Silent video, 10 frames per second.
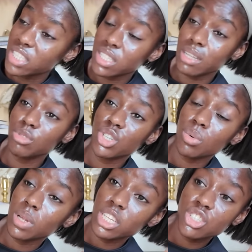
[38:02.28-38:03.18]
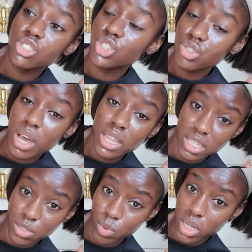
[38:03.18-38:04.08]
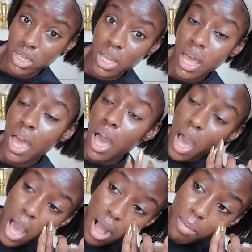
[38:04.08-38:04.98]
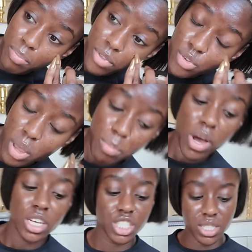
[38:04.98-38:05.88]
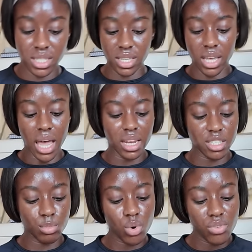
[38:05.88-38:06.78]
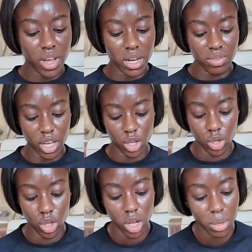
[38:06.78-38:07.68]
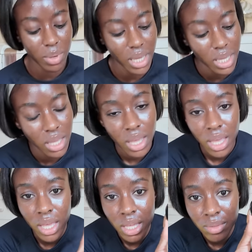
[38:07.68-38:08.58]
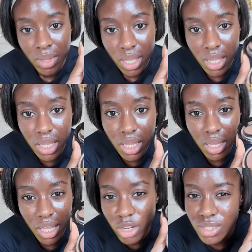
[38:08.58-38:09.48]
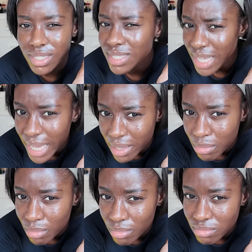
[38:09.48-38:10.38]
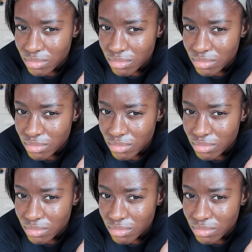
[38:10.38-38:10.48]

said to them, you know what, let's just try this one. So I purchased it, and it's more kind of like a glowy, it looks the same